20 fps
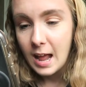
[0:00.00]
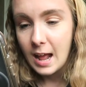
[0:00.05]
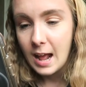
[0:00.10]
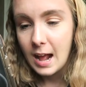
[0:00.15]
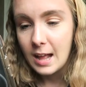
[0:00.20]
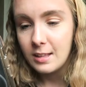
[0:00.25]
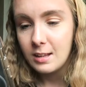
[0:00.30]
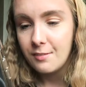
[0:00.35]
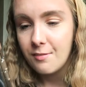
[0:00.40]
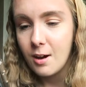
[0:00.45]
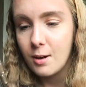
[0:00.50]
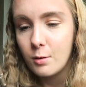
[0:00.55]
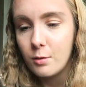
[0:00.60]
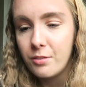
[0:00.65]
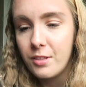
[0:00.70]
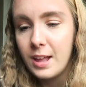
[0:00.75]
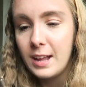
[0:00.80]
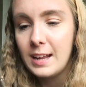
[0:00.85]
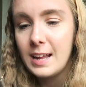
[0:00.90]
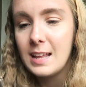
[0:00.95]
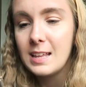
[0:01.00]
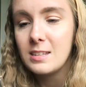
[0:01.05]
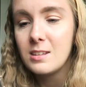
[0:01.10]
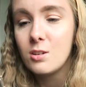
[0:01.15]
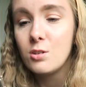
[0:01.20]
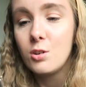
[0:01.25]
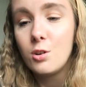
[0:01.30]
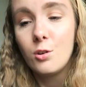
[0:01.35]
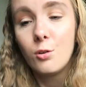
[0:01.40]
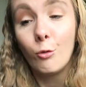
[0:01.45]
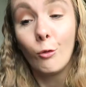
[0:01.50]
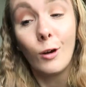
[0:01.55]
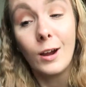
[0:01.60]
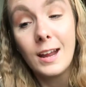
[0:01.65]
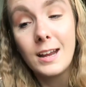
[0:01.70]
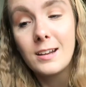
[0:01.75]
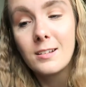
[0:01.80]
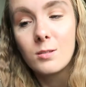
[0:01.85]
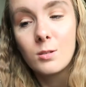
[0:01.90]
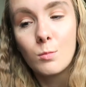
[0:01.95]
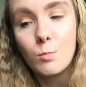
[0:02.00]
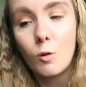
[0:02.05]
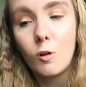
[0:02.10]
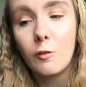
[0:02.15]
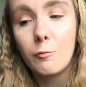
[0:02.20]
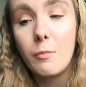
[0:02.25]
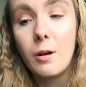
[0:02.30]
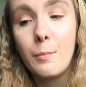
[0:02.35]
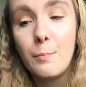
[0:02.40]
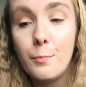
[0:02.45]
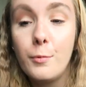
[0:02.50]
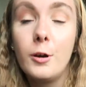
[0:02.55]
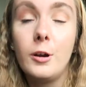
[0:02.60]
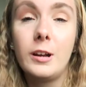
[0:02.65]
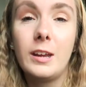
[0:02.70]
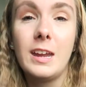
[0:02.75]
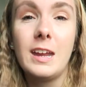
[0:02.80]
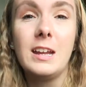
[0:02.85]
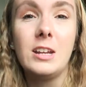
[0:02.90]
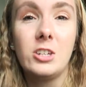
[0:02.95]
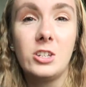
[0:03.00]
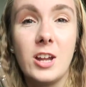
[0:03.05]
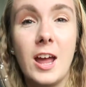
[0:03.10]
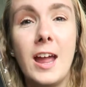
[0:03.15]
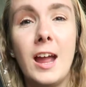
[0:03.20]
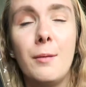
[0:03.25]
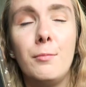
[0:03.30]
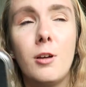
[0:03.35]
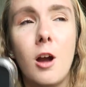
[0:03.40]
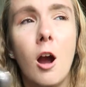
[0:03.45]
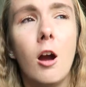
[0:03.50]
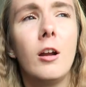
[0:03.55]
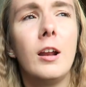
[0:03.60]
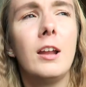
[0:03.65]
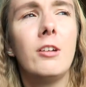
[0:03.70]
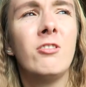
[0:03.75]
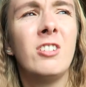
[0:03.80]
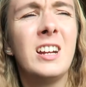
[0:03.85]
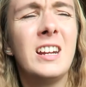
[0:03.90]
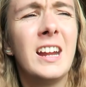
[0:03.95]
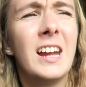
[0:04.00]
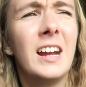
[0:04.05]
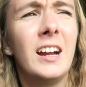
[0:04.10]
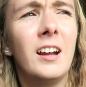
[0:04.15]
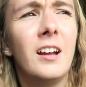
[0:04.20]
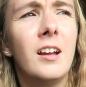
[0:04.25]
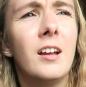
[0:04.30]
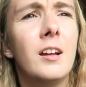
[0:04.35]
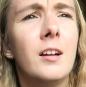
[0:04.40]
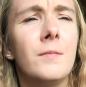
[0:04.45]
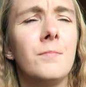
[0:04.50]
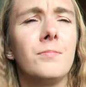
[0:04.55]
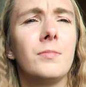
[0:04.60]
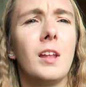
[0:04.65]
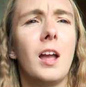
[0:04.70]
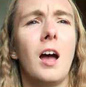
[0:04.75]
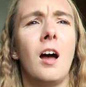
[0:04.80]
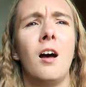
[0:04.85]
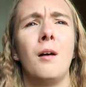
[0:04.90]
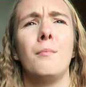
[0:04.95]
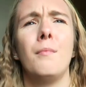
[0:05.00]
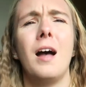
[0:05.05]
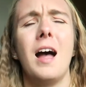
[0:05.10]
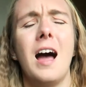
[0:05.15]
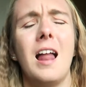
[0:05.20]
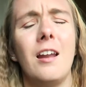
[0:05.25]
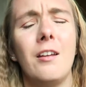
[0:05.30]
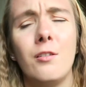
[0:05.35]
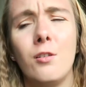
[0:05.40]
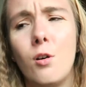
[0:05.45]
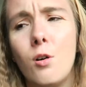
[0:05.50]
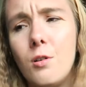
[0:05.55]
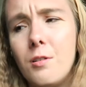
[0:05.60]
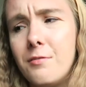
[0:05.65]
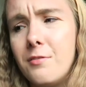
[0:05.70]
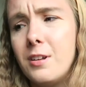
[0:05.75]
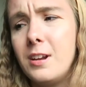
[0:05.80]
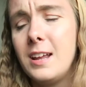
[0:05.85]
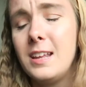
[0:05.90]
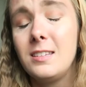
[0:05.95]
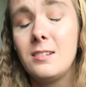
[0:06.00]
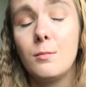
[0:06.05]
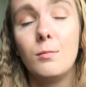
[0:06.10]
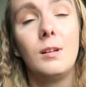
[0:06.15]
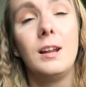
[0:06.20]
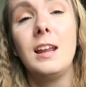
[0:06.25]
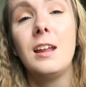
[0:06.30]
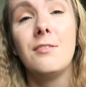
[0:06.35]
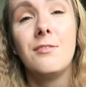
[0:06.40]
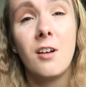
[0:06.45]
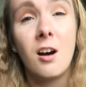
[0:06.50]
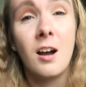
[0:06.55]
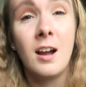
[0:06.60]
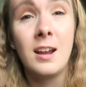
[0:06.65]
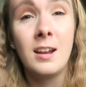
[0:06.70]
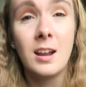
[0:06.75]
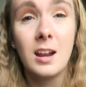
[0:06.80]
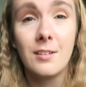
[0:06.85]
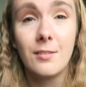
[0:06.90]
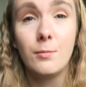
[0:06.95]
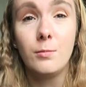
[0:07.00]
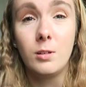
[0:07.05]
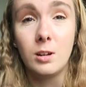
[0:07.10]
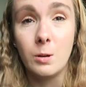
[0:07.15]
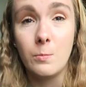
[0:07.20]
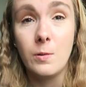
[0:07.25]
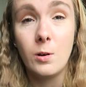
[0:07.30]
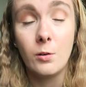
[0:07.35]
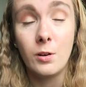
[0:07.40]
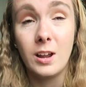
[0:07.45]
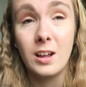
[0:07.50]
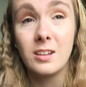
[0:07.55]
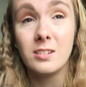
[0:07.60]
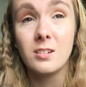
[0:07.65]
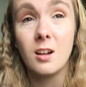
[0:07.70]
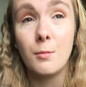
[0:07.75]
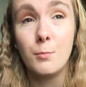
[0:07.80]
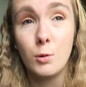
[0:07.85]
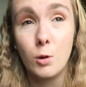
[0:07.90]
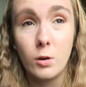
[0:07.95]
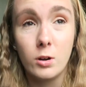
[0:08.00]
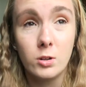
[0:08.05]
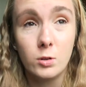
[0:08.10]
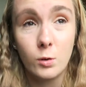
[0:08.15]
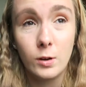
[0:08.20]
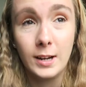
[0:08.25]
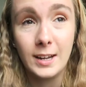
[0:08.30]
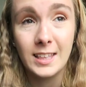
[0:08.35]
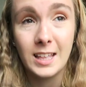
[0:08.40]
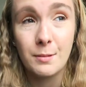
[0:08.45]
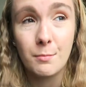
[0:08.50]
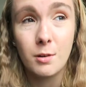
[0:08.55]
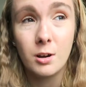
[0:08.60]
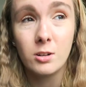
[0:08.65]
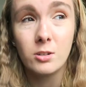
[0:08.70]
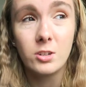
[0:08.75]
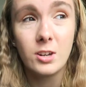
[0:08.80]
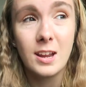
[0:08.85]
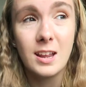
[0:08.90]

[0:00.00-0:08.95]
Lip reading: And the final thing is to read some more of my book each day. I'm currently reading Eleanor Oliphant Is Completely Fine, and if I'm gonna be honest, I'm not enjoying it that much.